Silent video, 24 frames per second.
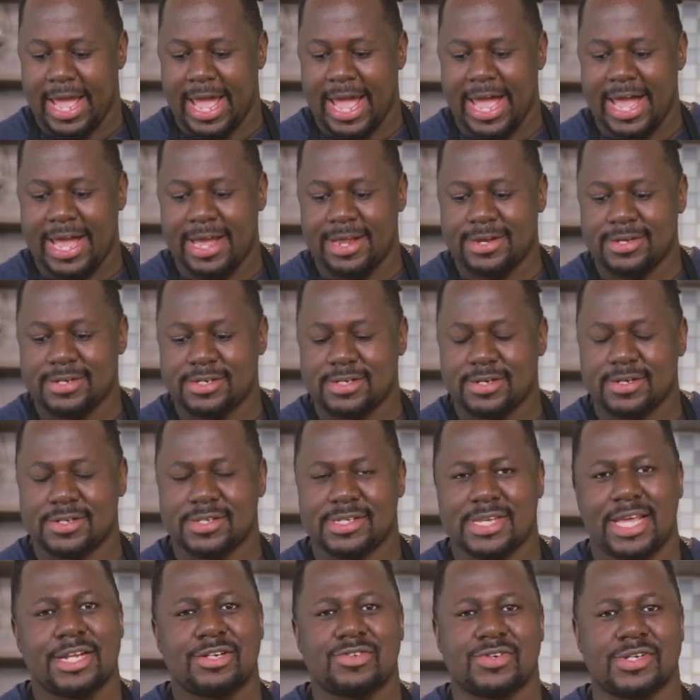And
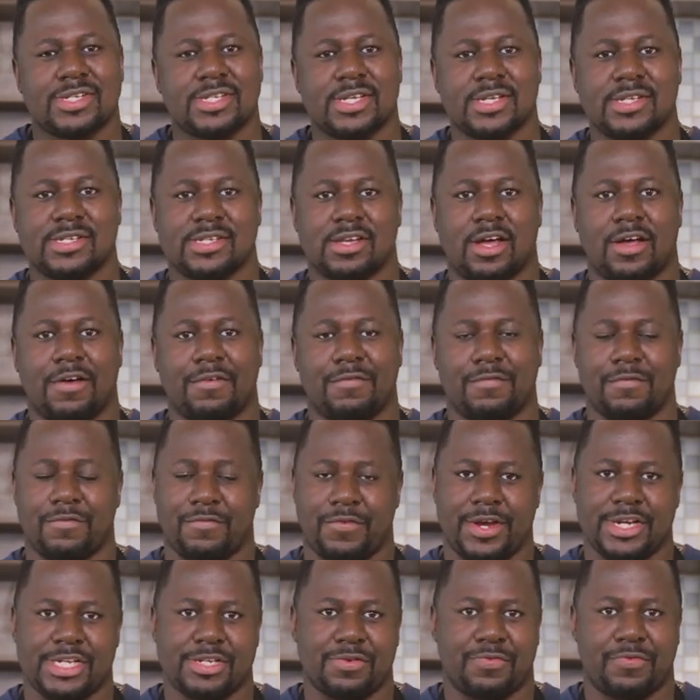salad dressings are
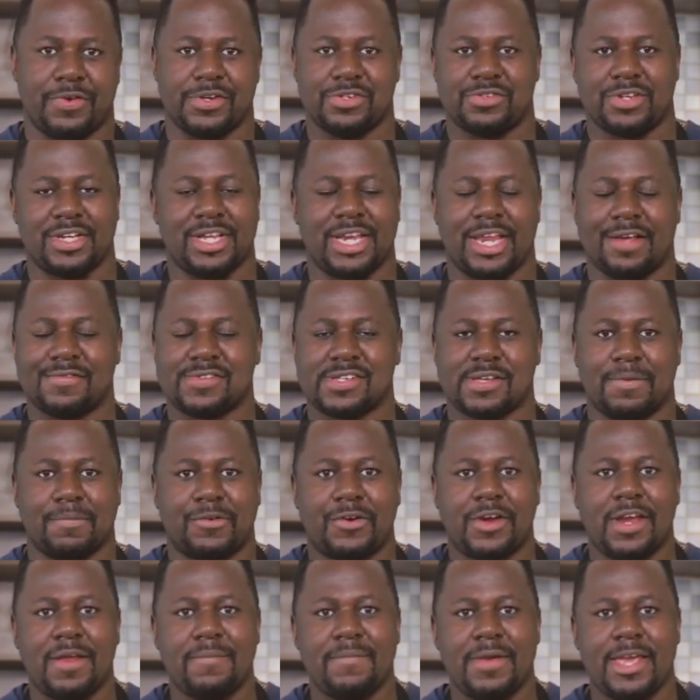very different. You can have some
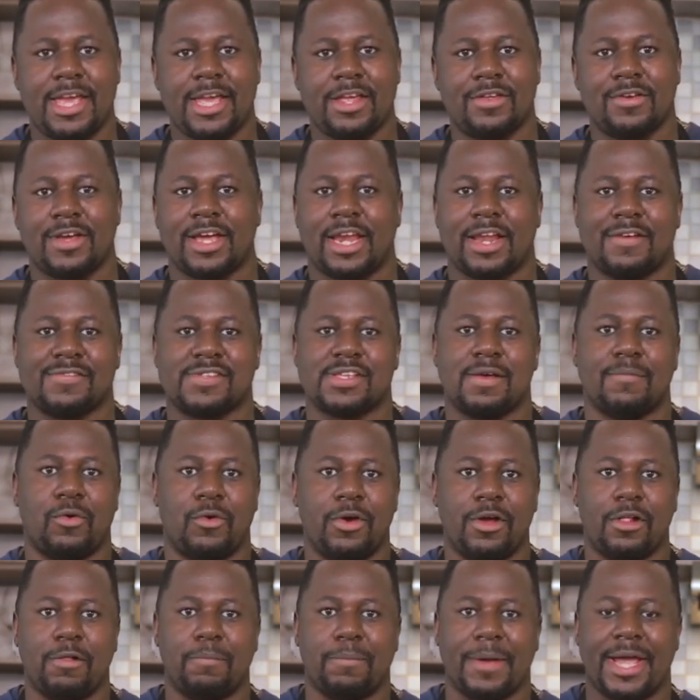creamy, you can have some
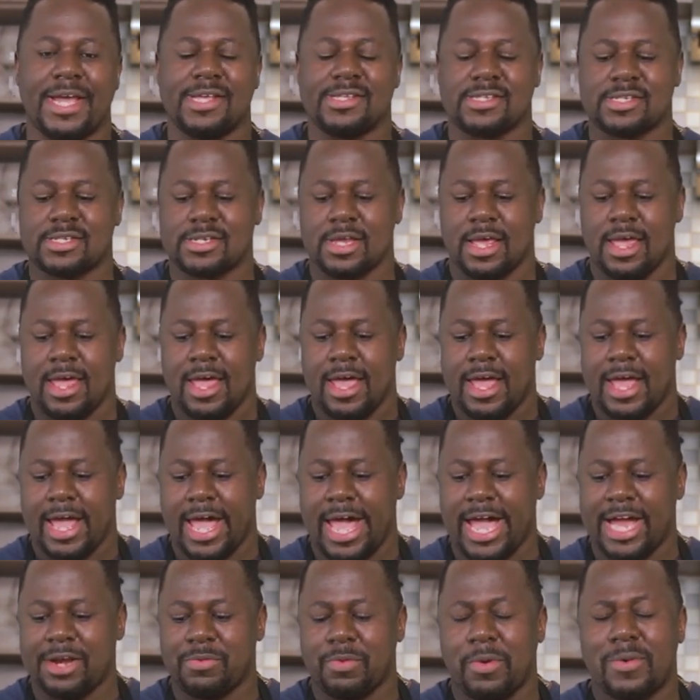oil-based,
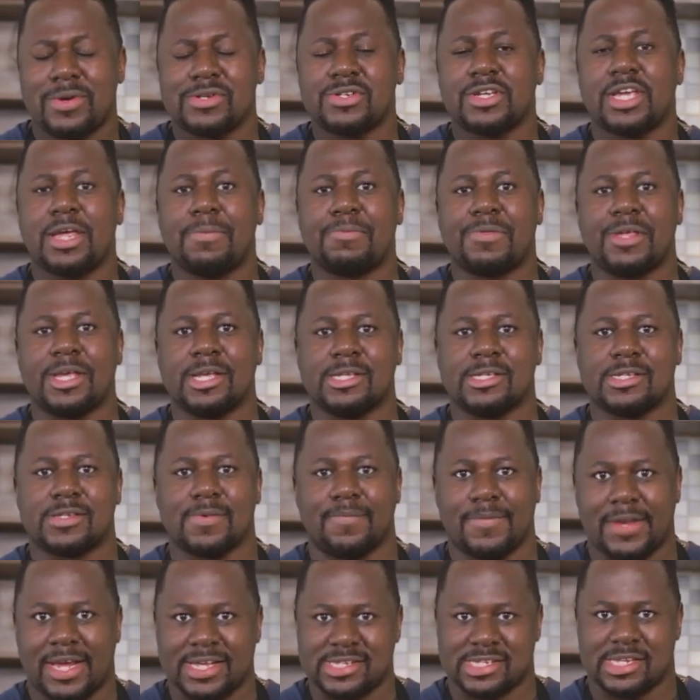and we want to keep
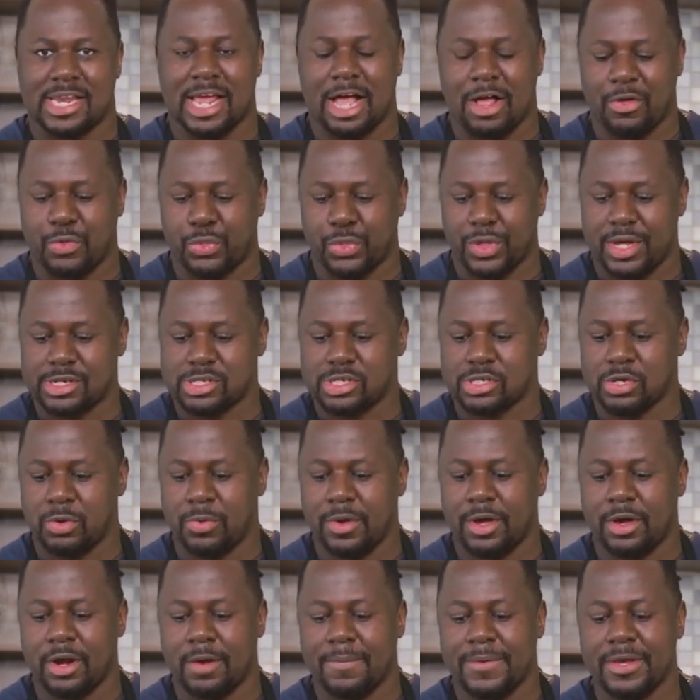things nice and healthy. So
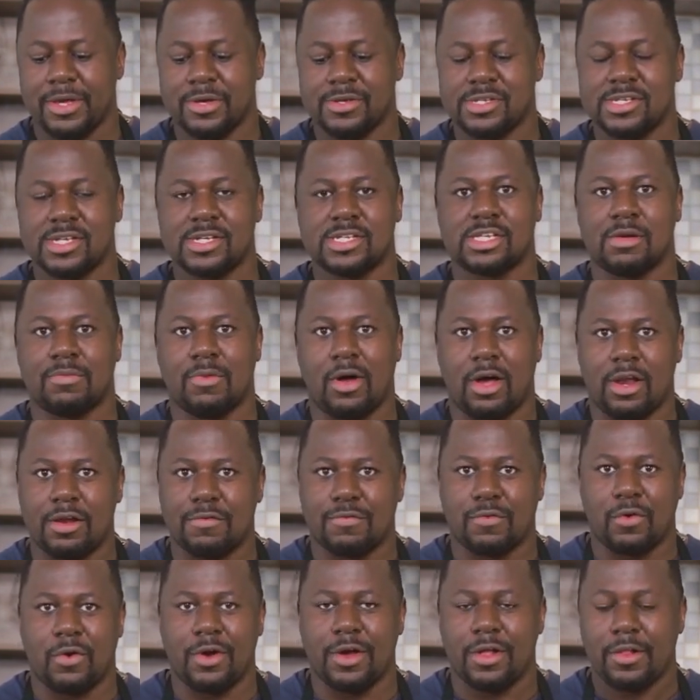we're gonna be using some
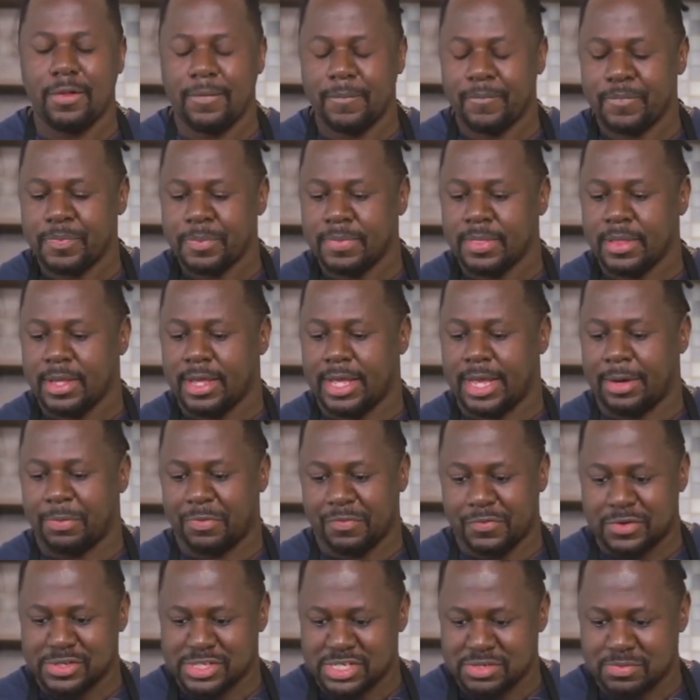olive oil.
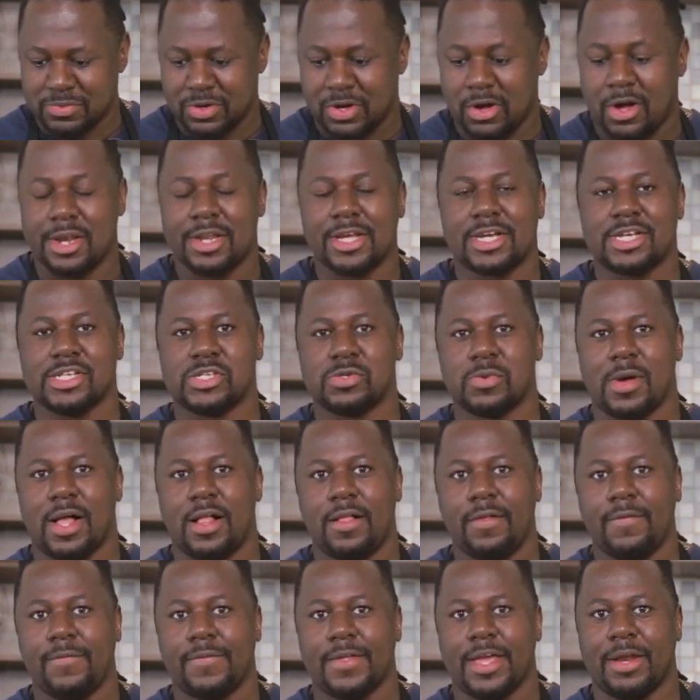We've got some garlic as
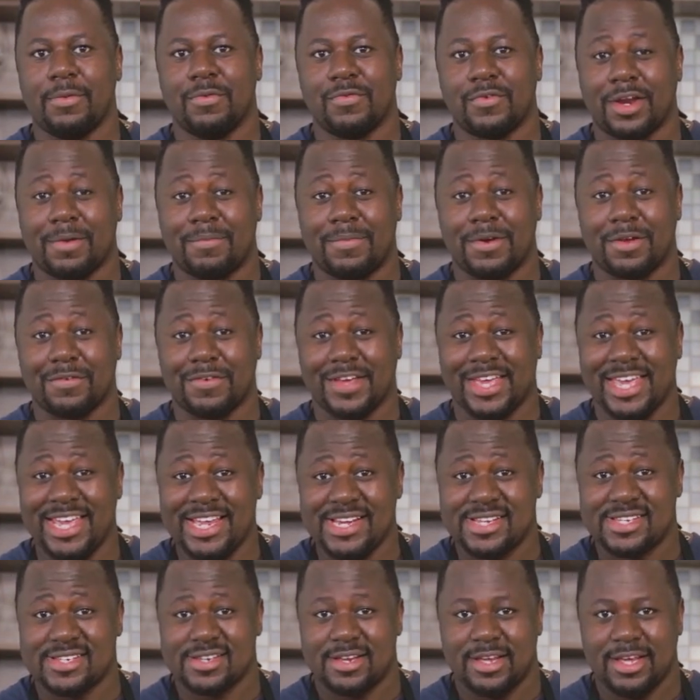well, and we've got a bit of
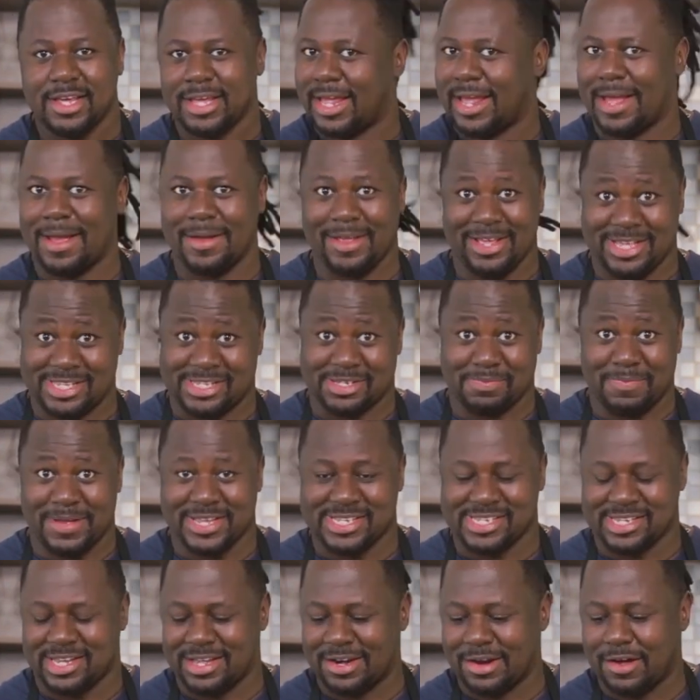heat. It's
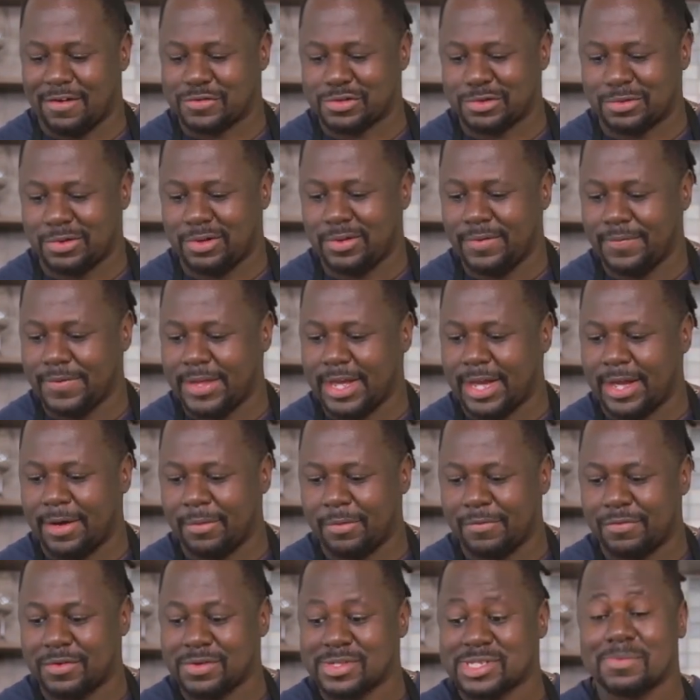Mexican after all.
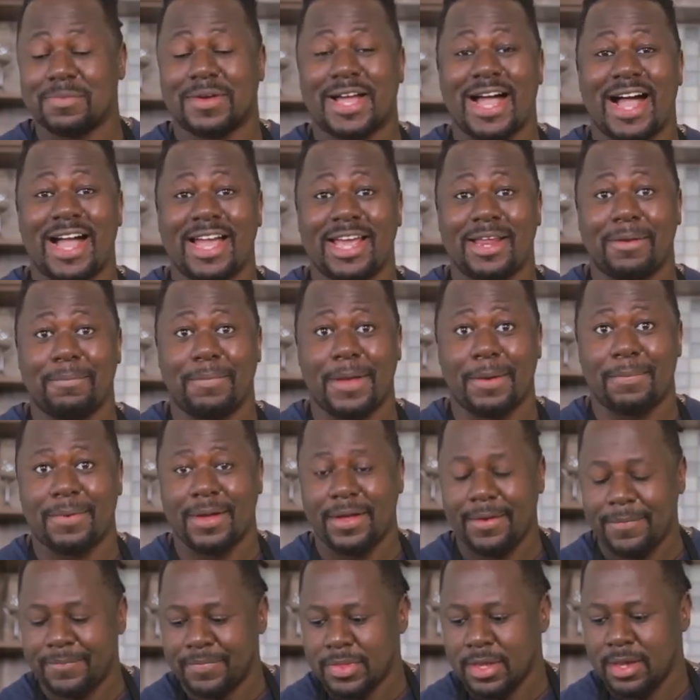We've got some cayenne pepper,